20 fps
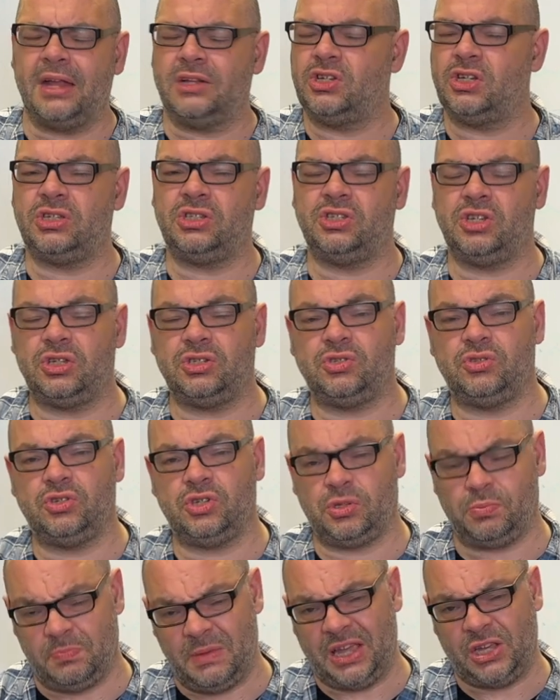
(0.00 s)
just just
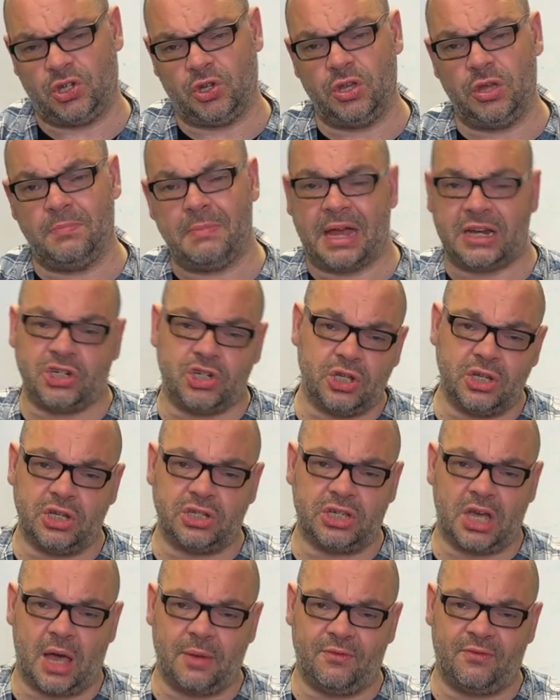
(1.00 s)
just make sure you're managing your
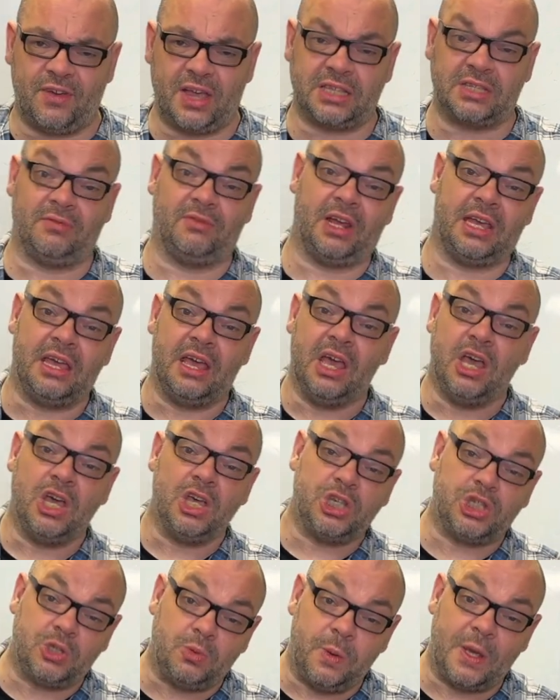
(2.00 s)
time effectively.
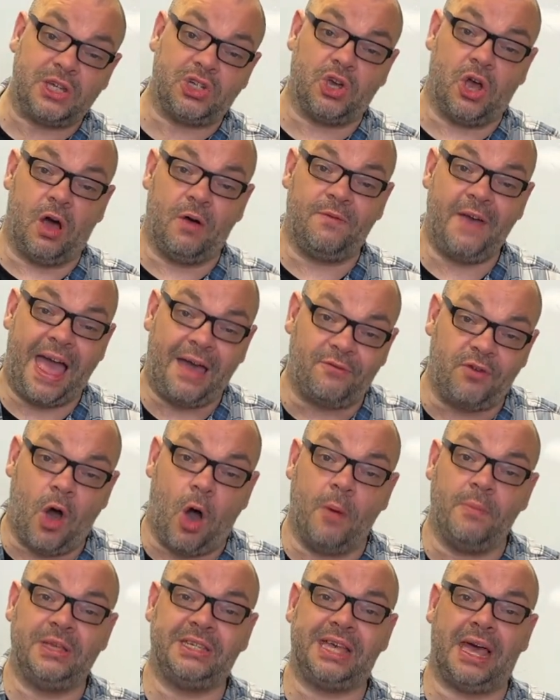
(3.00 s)
Switch off, have
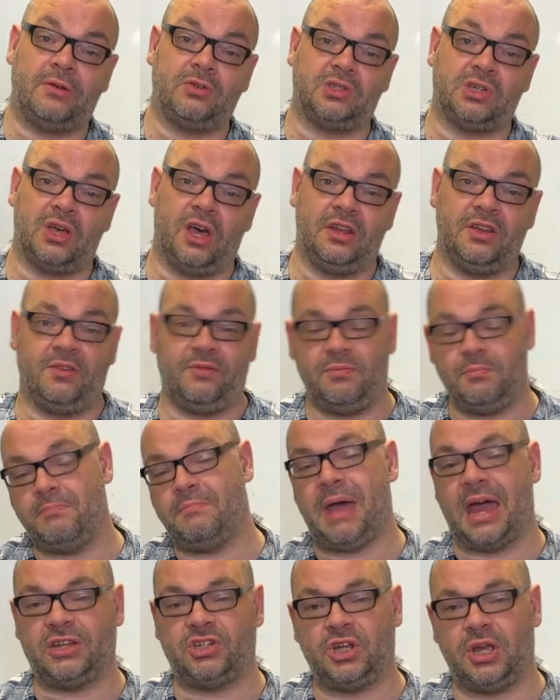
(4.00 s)
hobbies outside of
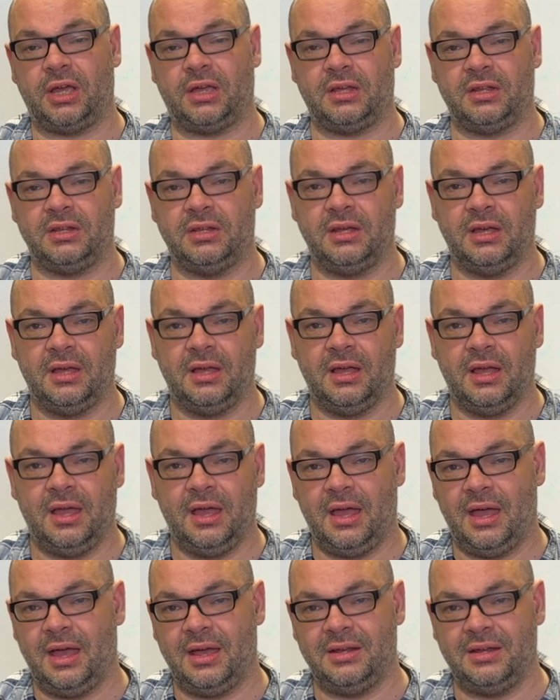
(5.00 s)
magic and
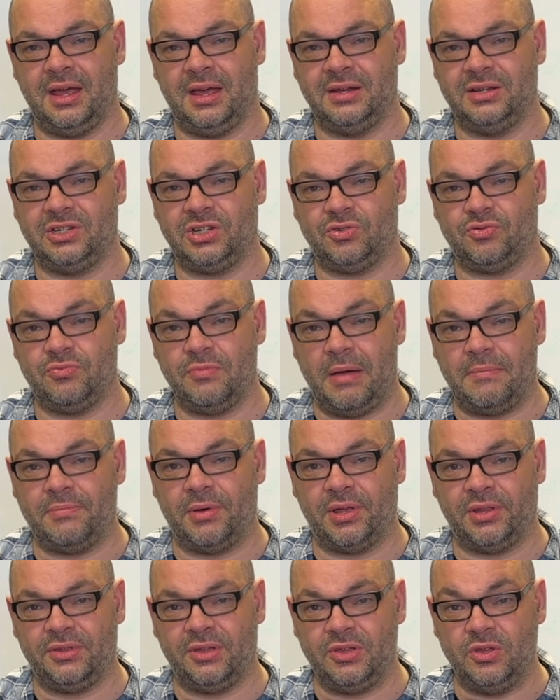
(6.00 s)
and, and just
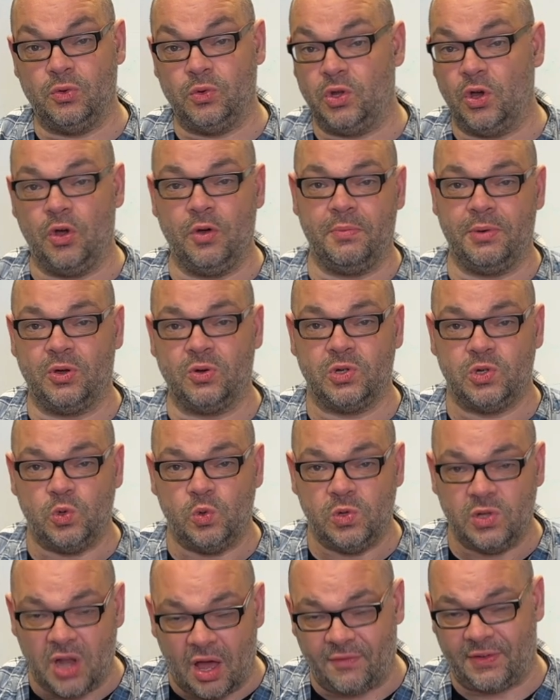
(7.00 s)
remember that you do it because you
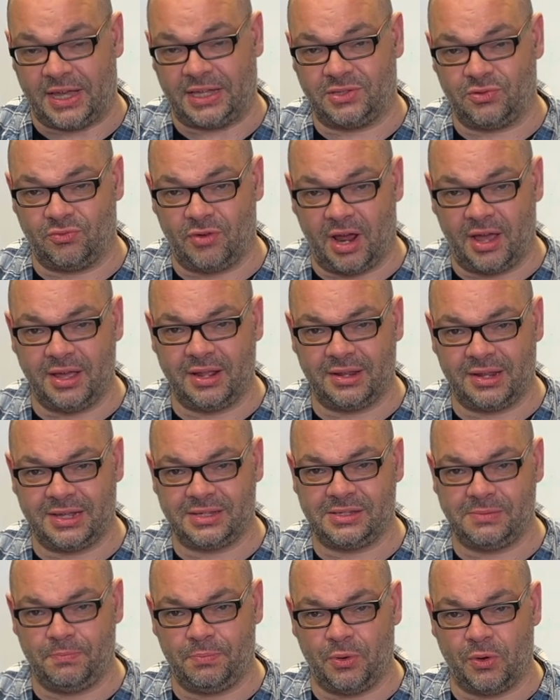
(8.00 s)
love it, right?
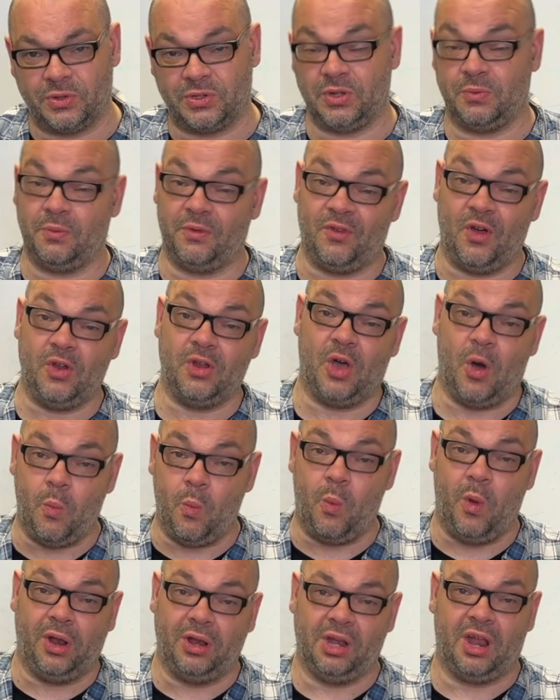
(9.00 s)
That's important. We've only got
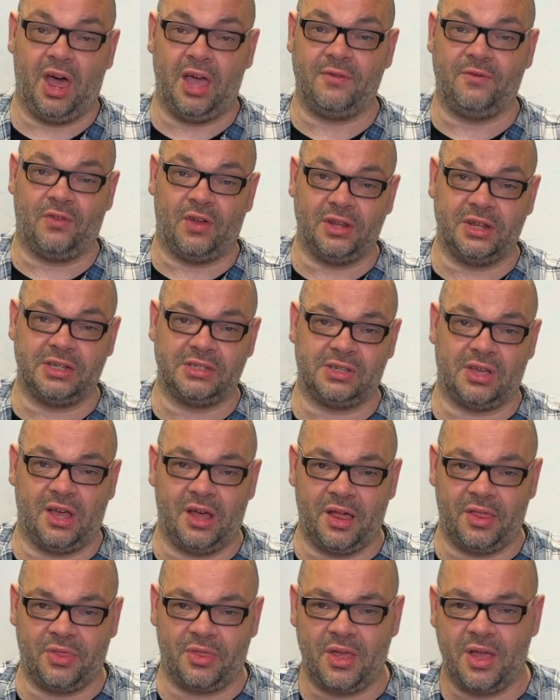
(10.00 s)
one life on this
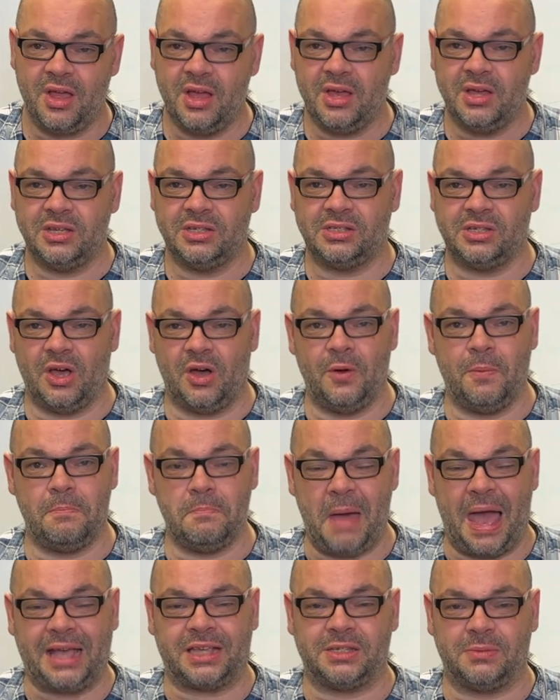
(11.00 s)
earth, so
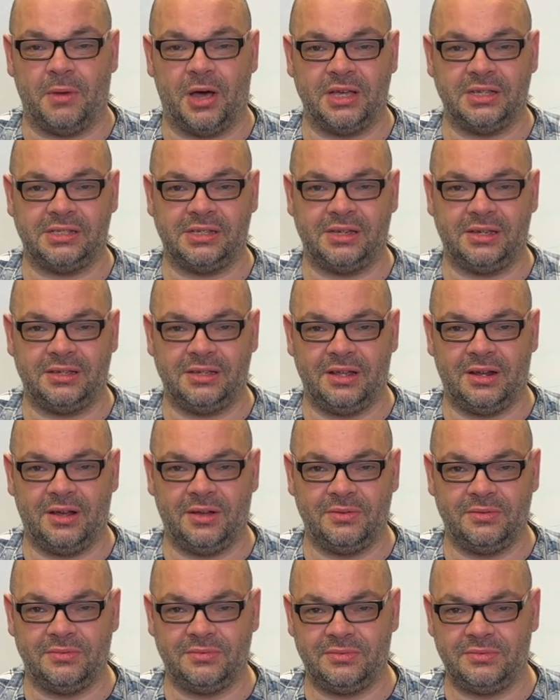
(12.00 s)
maximize it, you know,
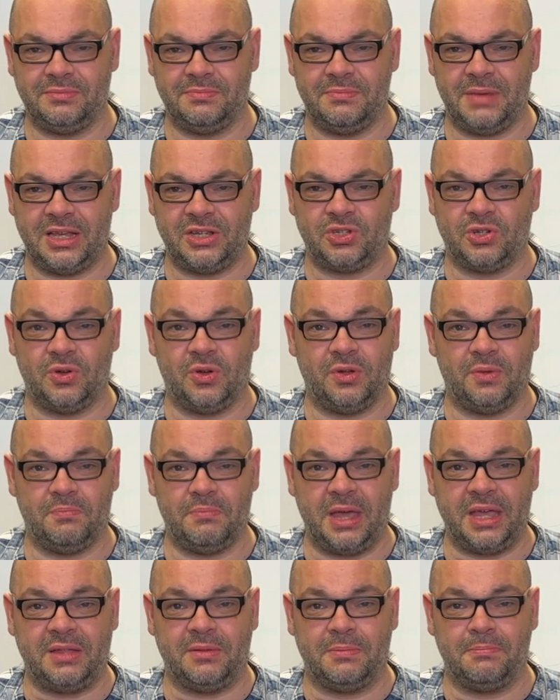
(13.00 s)
make sure,
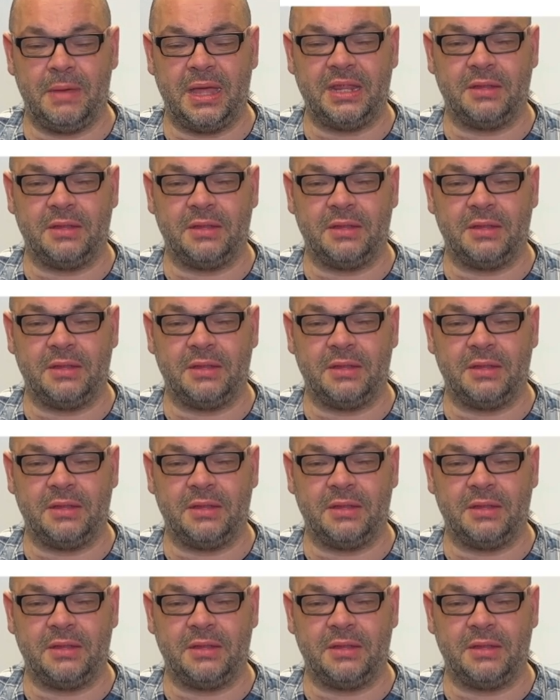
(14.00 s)
make, make